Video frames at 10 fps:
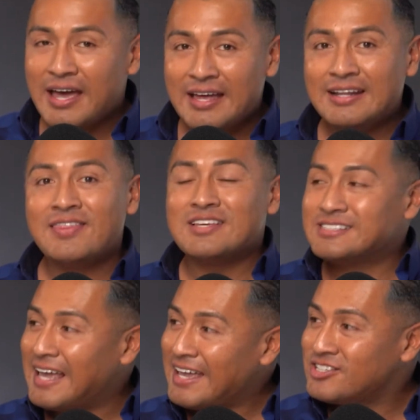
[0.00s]
And
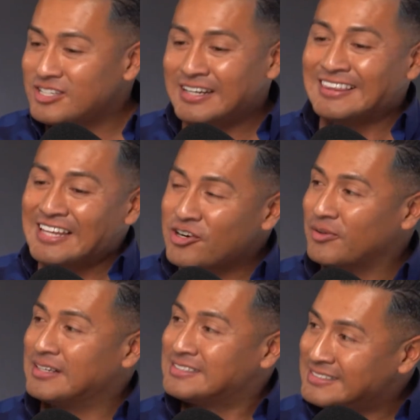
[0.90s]
this agent
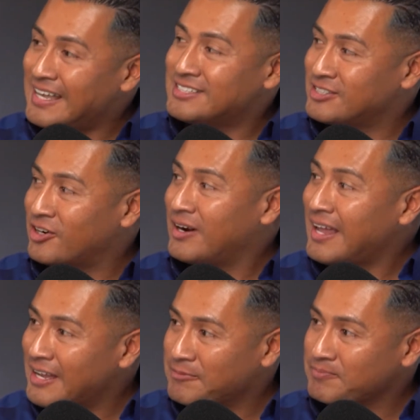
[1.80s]
literally said to her,
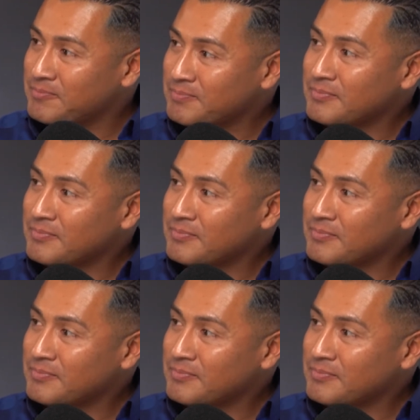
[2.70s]
Hey,